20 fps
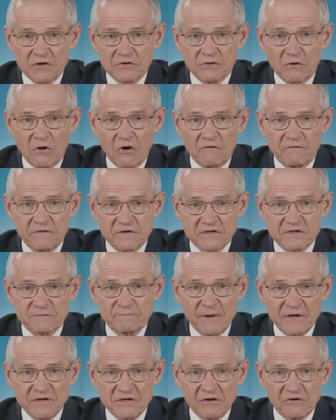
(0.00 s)
to offer
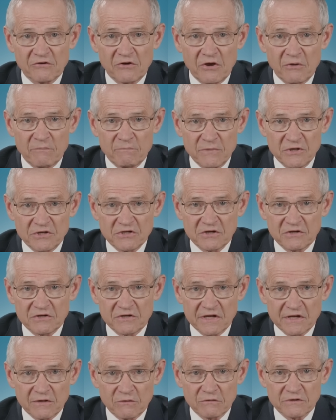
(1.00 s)
special
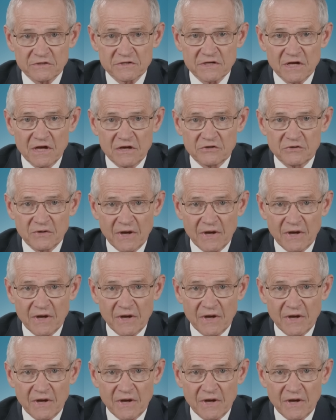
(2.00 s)
admission deals